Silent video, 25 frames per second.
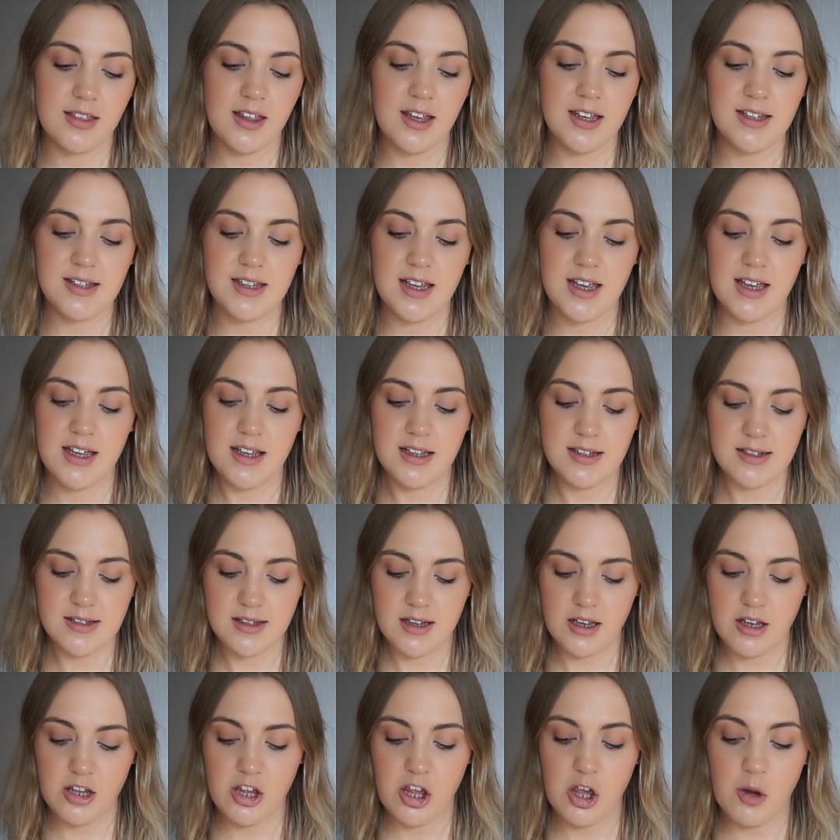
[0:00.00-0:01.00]
This
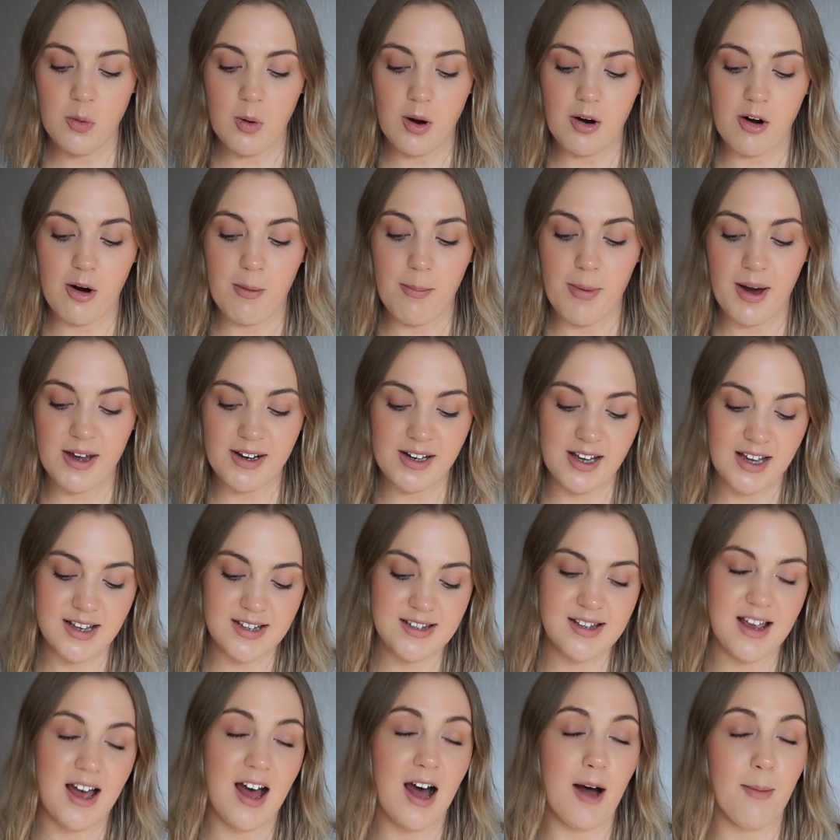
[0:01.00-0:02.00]
is You Are a
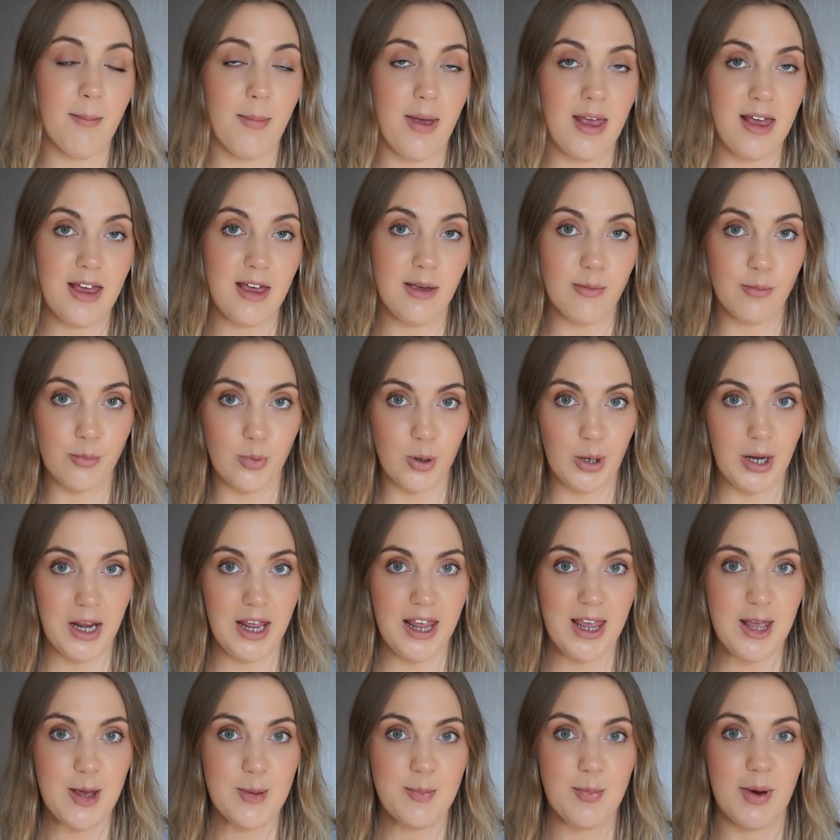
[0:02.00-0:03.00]
Badass at Making
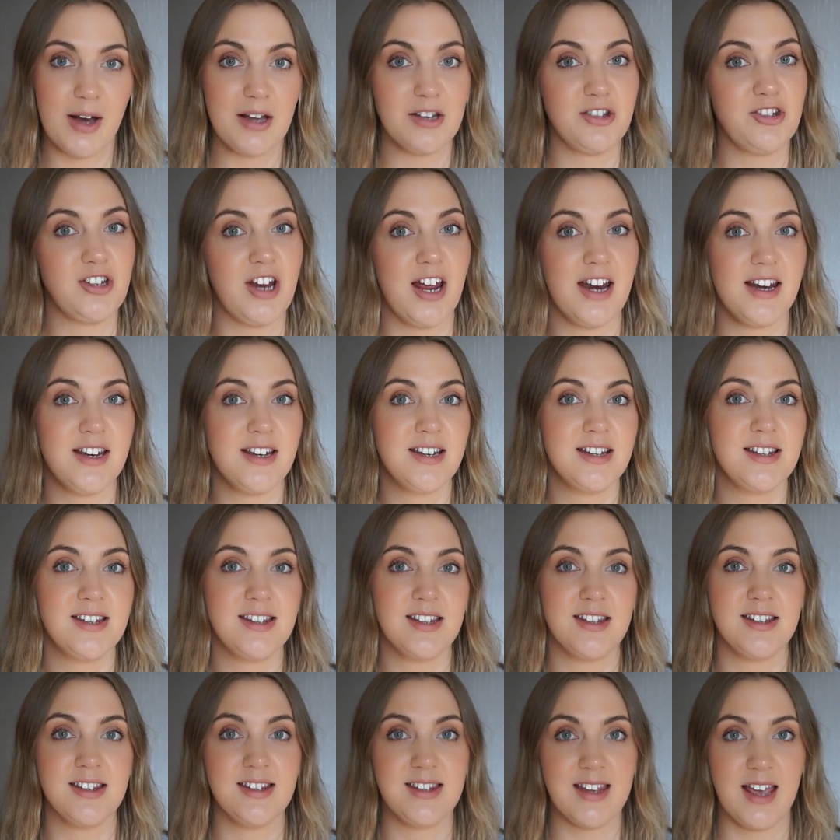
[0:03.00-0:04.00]
Money by Jen
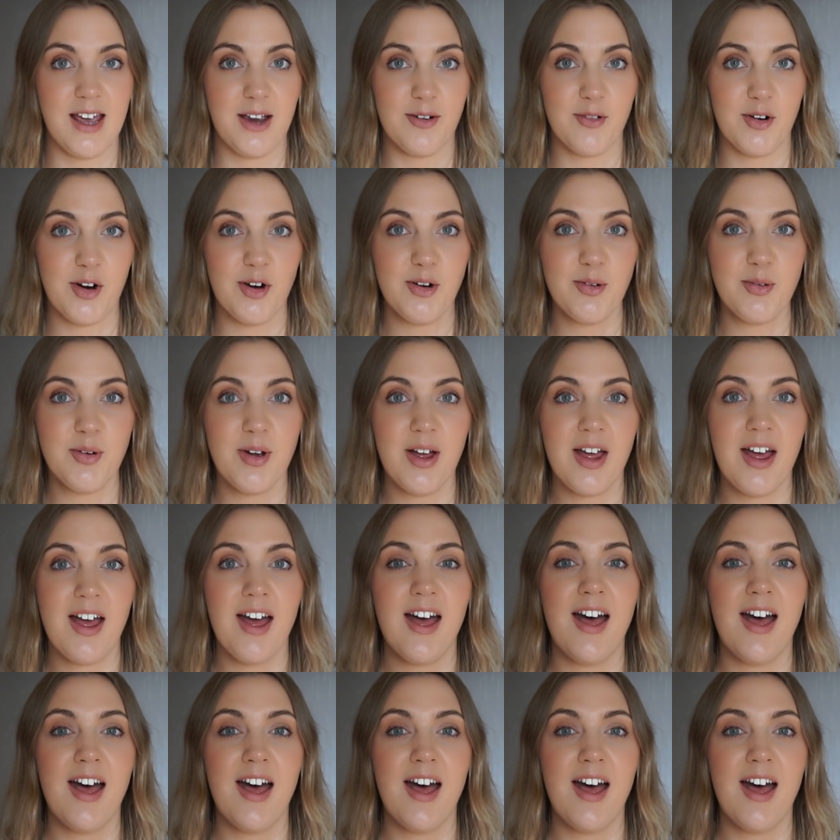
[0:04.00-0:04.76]
Sincero.